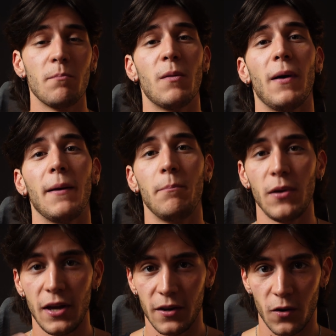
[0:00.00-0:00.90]
But by
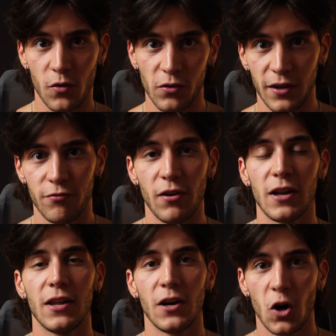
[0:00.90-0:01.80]
being overly
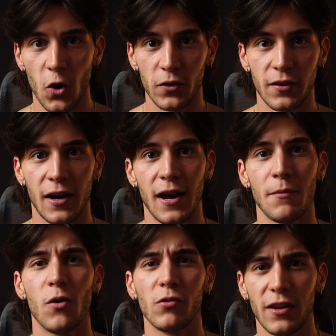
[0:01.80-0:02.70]
friendly all the time,
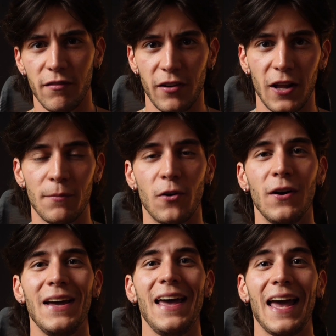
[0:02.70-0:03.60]
overly available,
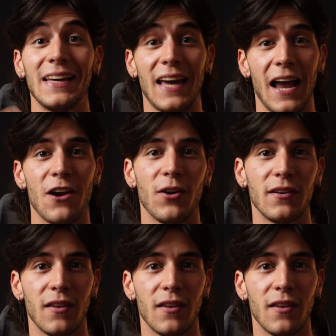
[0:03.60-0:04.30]
and catering